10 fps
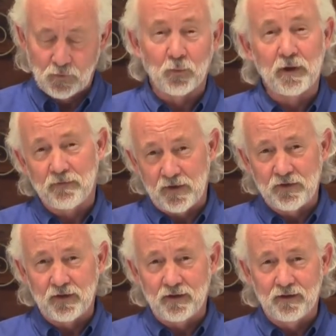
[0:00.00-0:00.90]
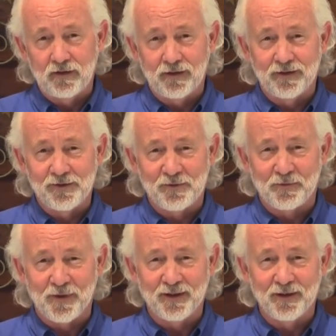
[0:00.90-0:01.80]
revisited is
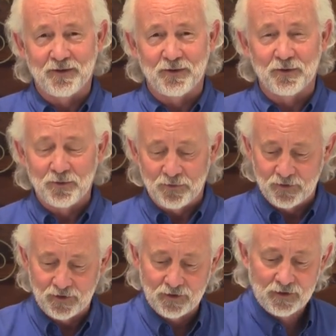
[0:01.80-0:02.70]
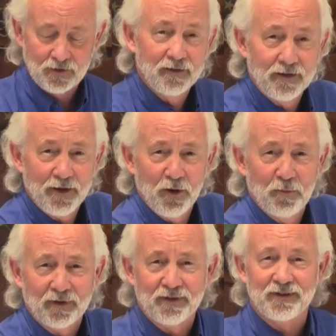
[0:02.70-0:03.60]
ready to cut
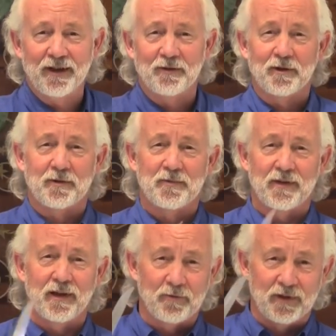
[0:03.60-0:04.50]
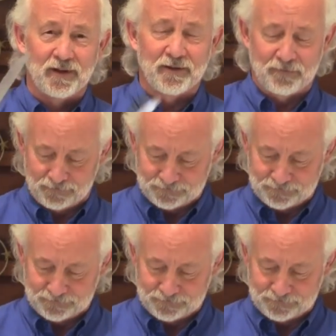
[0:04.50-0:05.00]
open. Let's take a look and see how we did.